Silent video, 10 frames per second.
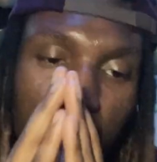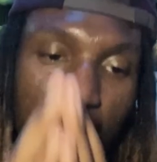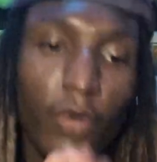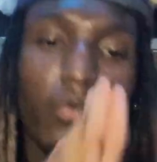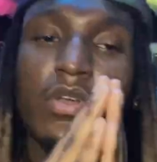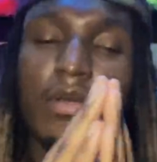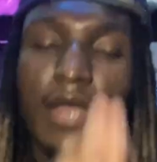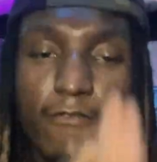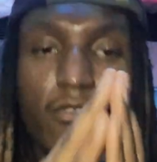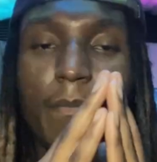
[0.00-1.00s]
It will
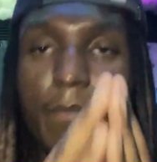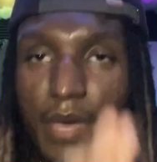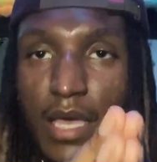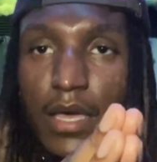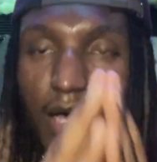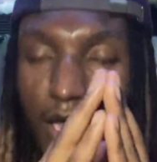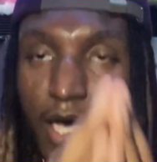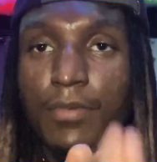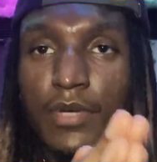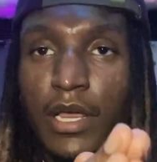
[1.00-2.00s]
never be
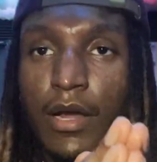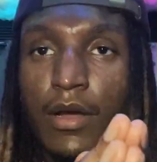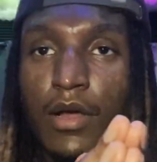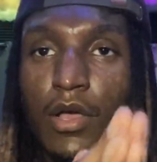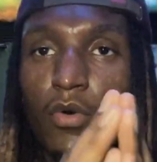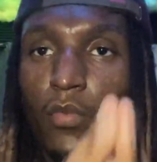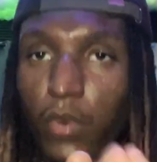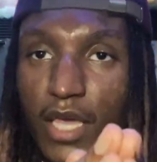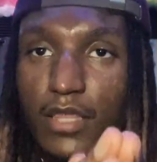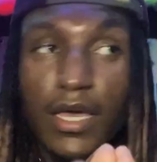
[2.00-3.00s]
up there
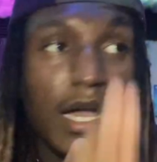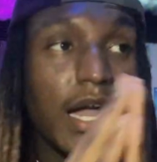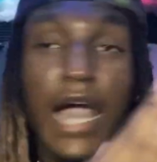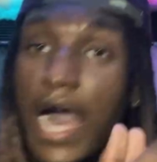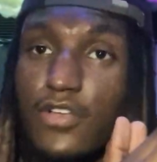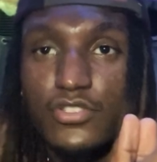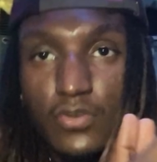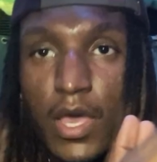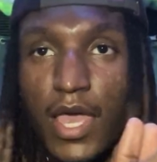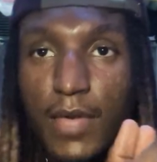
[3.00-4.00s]
with
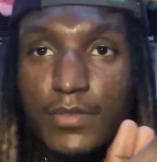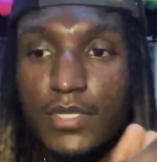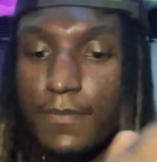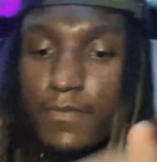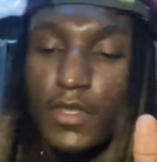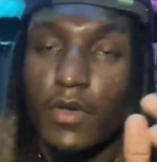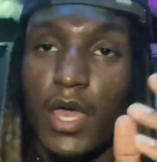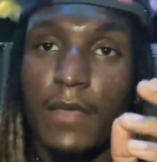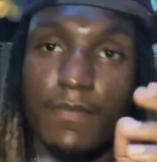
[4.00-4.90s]
console games. Okay?